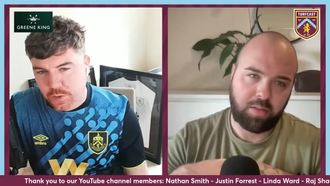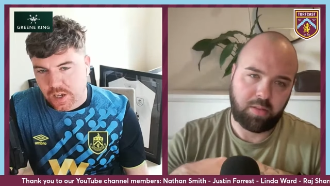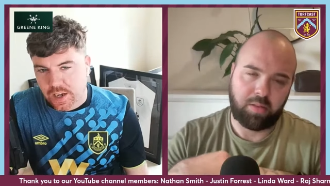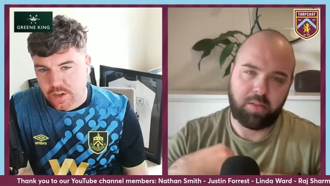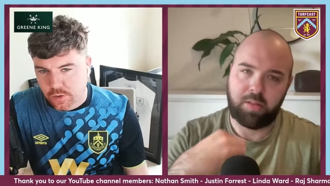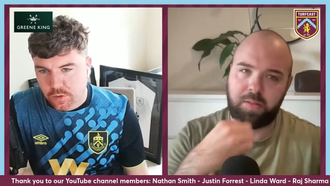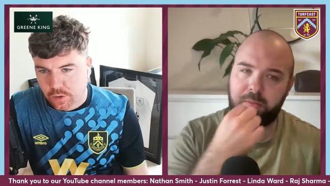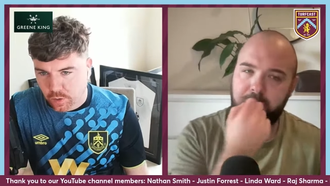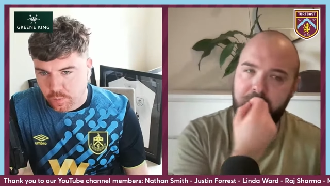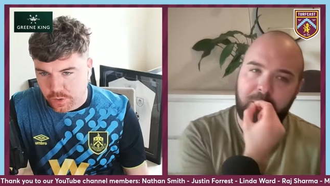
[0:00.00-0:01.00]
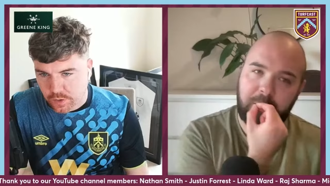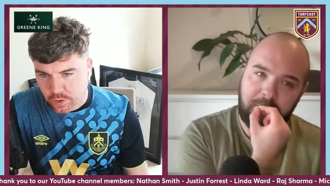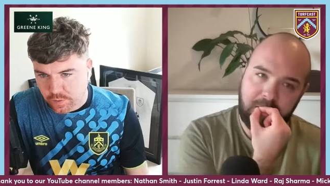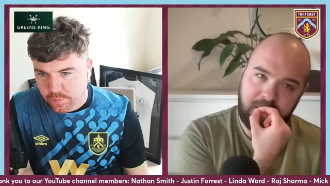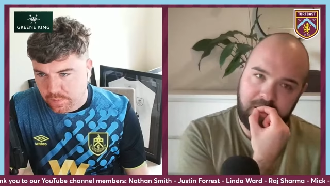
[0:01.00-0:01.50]
Speaker 1: at your club, you'd
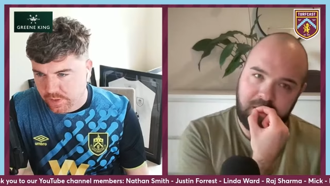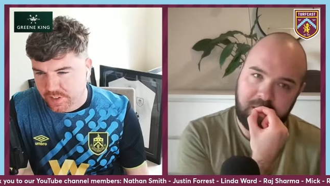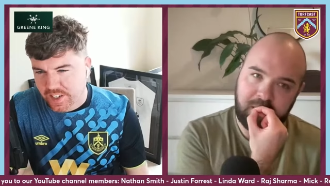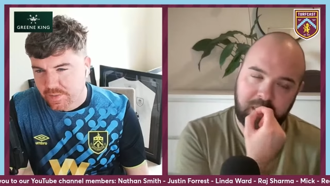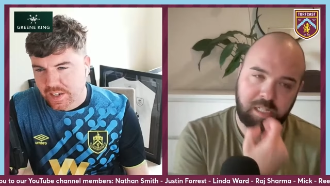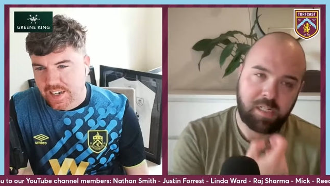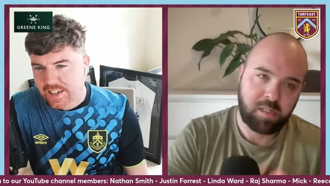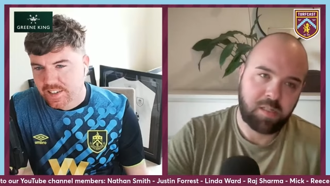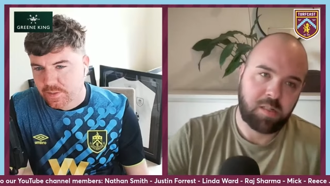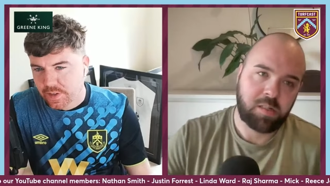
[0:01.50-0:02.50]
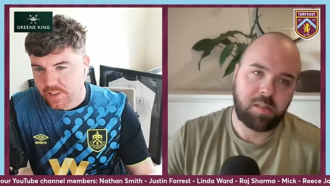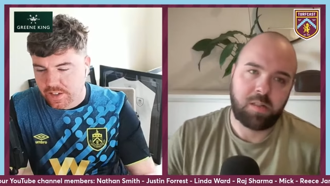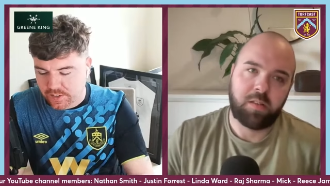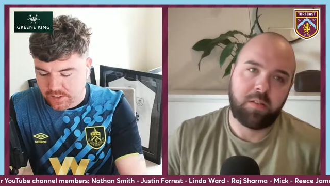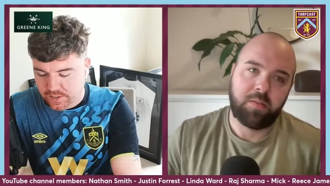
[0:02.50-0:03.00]
love him. It's the same kind of similar thing
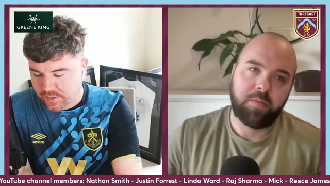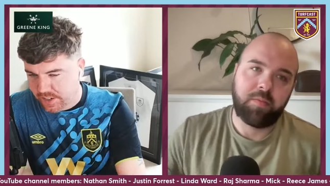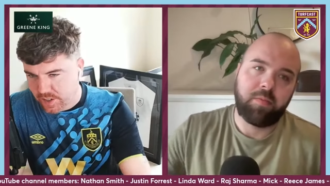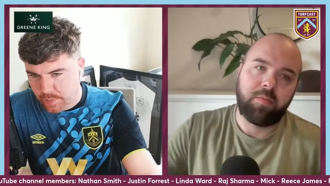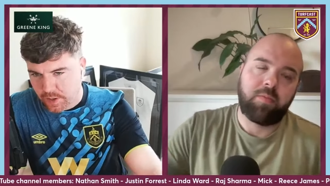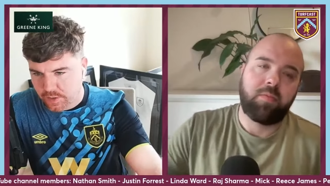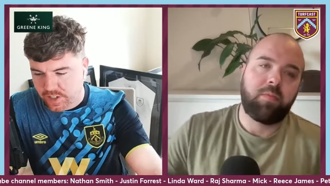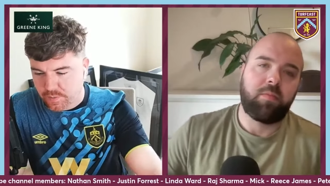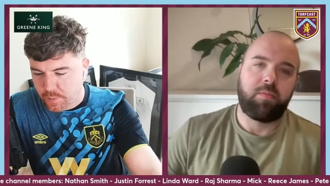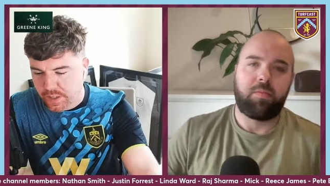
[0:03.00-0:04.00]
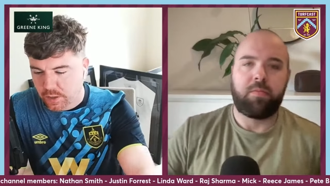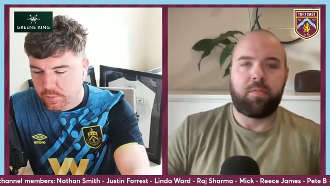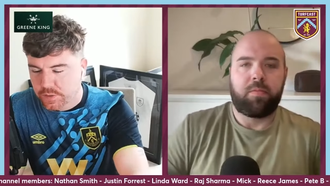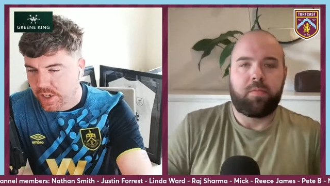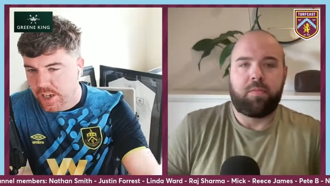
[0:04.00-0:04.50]
to Ashley Barnes. Everybody
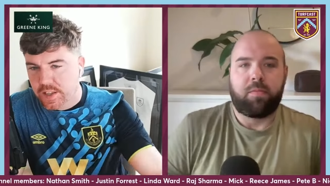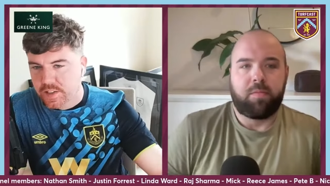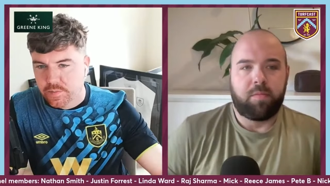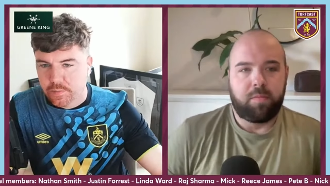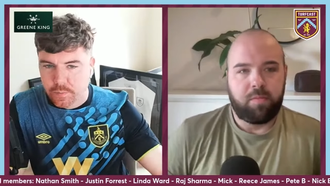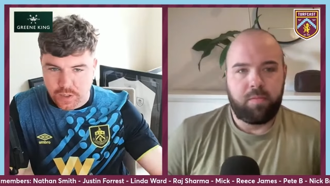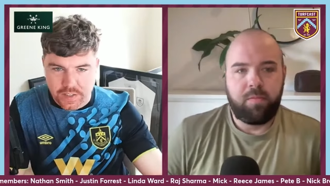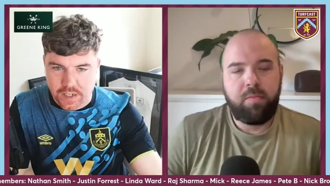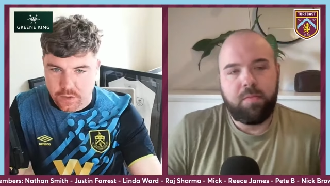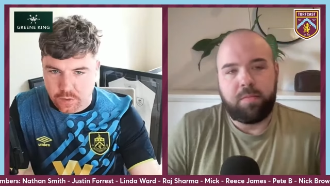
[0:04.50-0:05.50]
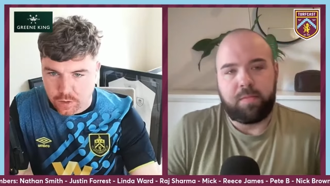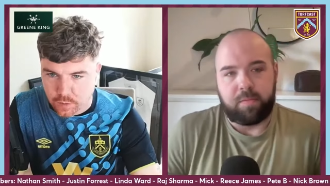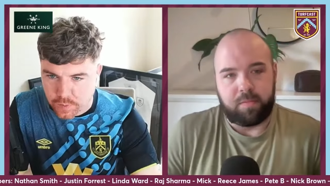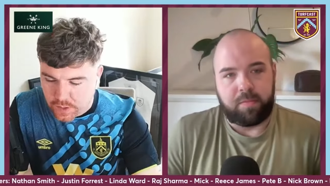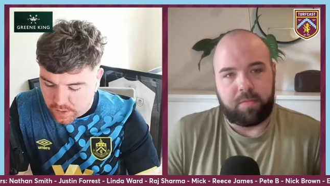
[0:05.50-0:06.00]
loved to hate him, but he's at your club,
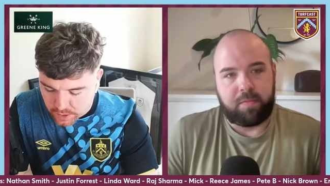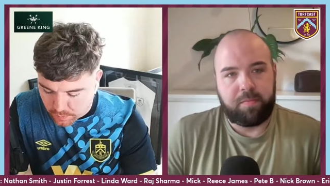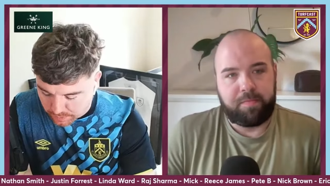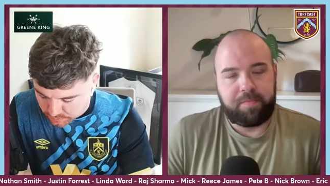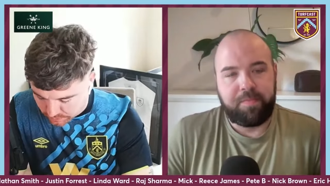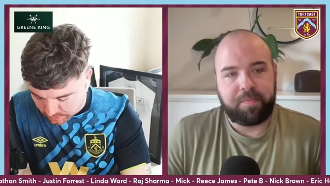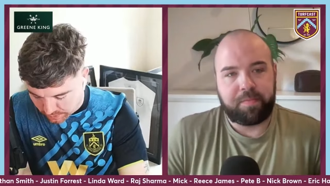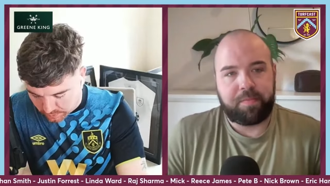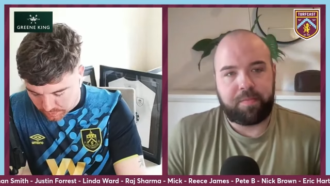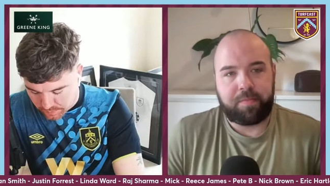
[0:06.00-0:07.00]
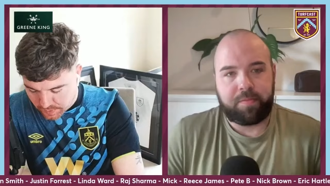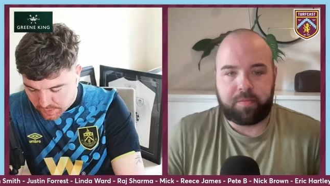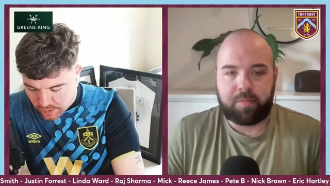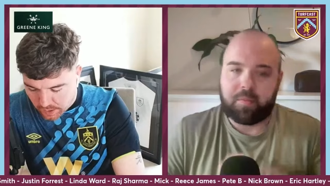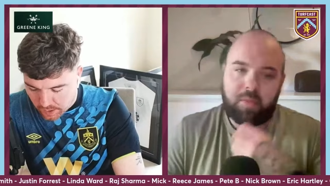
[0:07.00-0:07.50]
you absolutely love
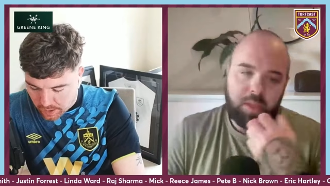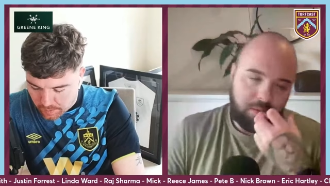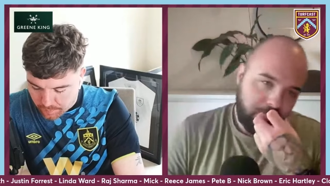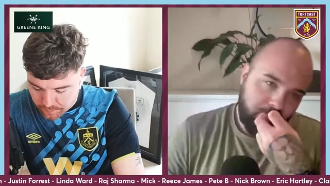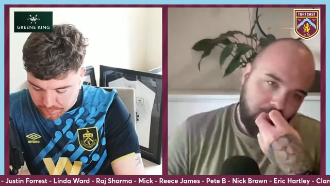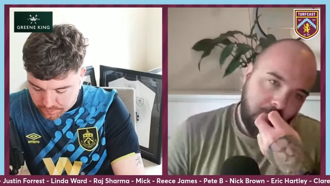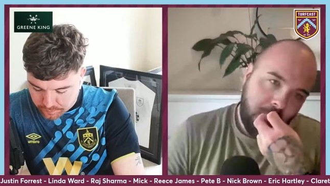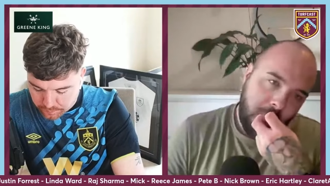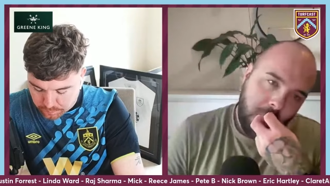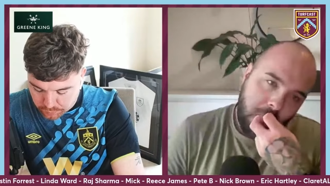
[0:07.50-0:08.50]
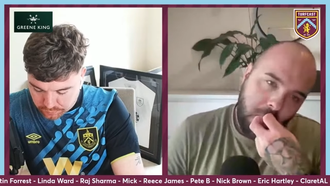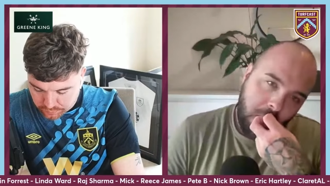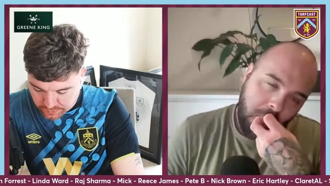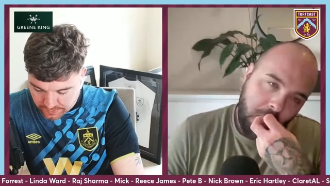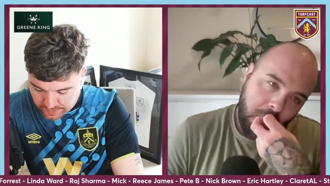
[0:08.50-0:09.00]
him.
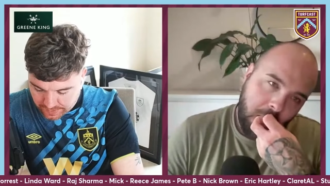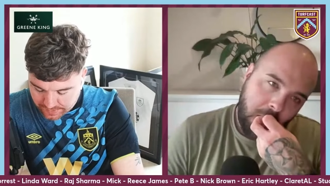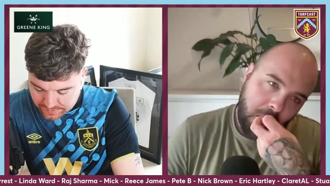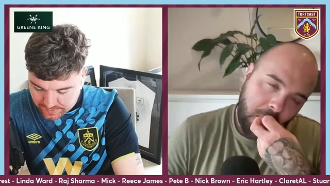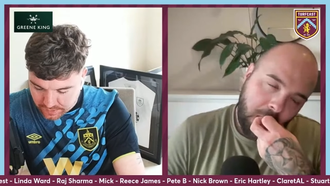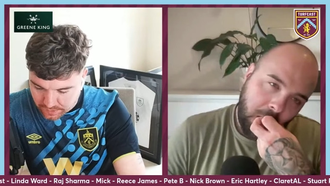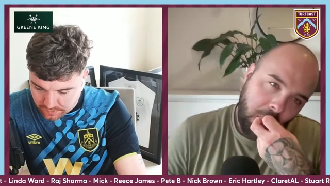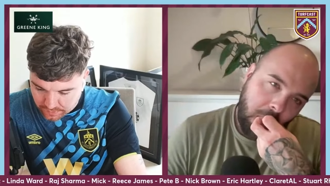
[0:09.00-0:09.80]
Yeah, it's the